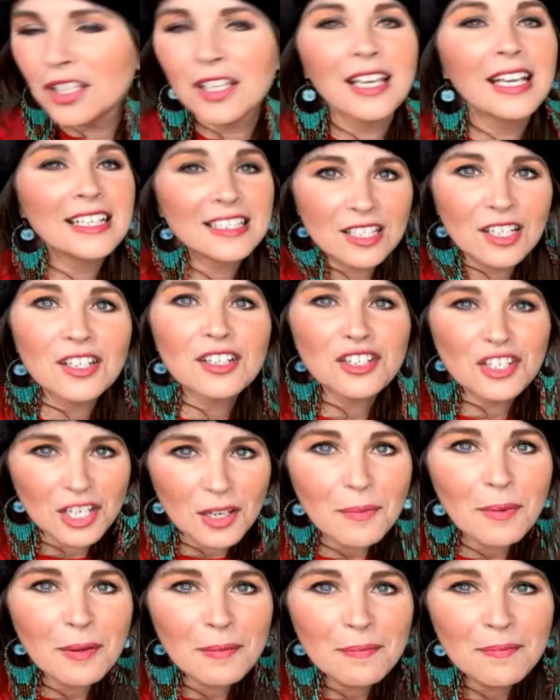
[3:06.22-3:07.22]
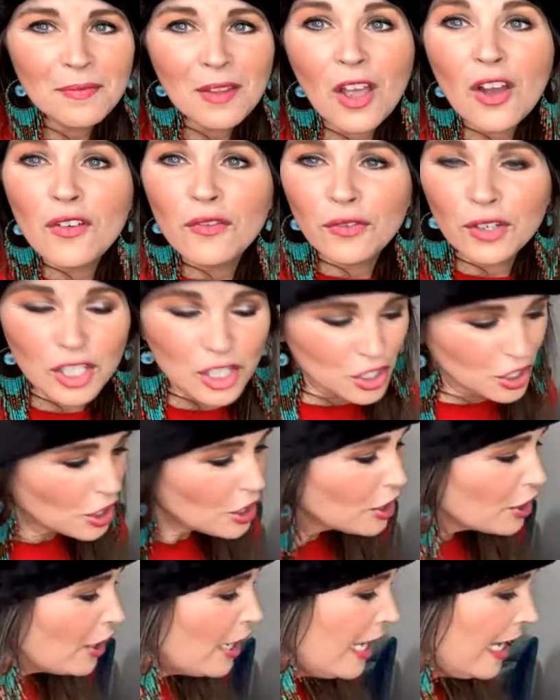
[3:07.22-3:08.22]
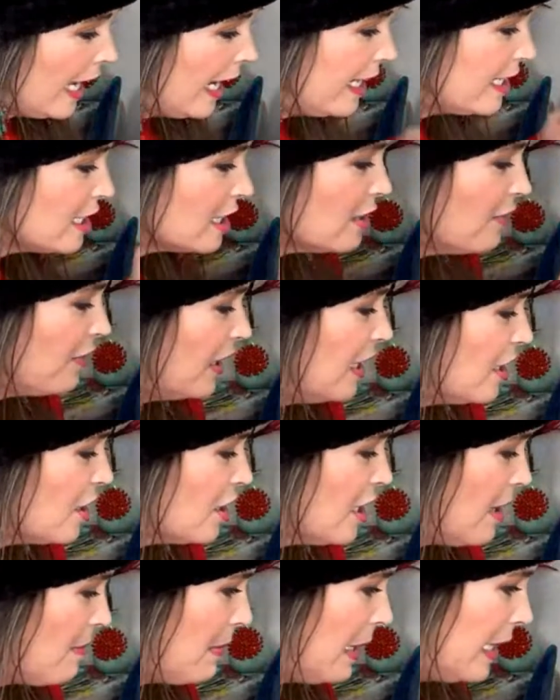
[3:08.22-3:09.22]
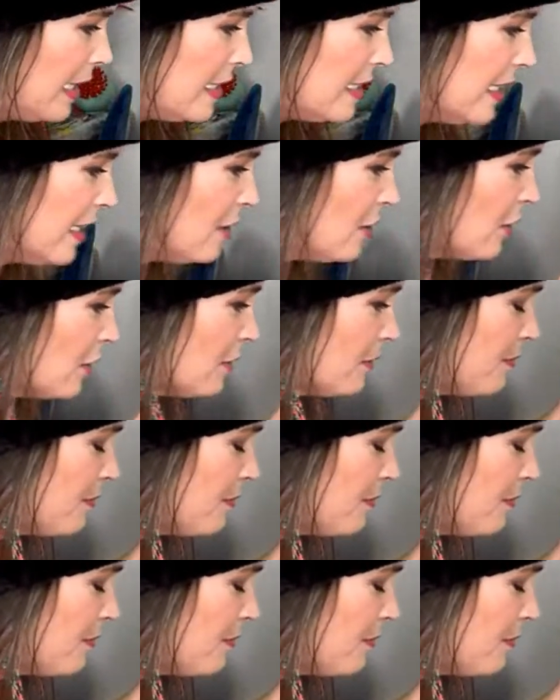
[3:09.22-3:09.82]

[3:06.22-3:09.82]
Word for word: He's going to ship them for sure. He just finished up making dinner.